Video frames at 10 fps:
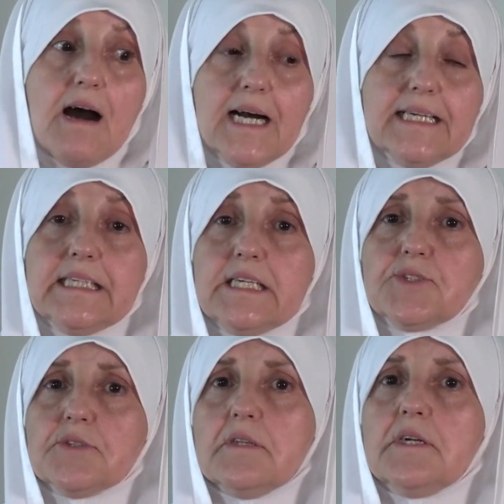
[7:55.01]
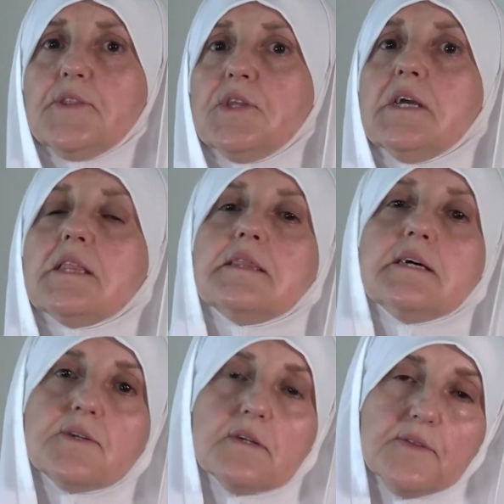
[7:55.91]
I need to learn
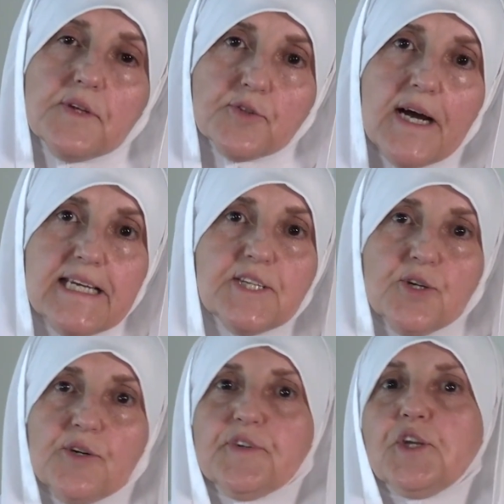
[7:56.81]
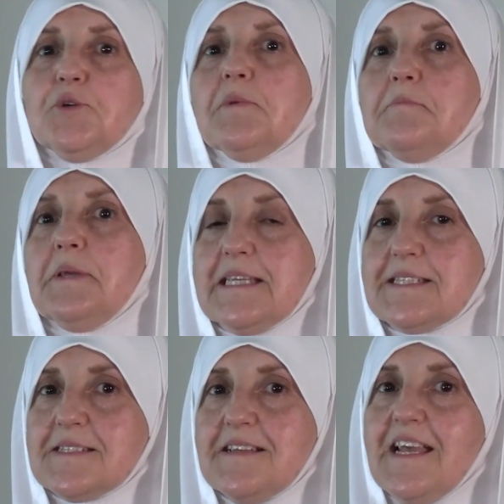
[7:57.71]
the right of human
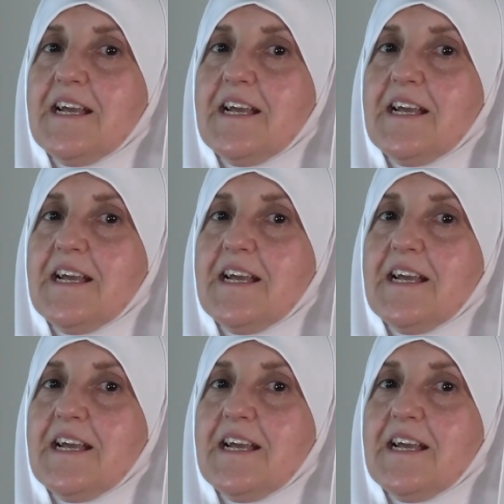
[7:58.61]
beings,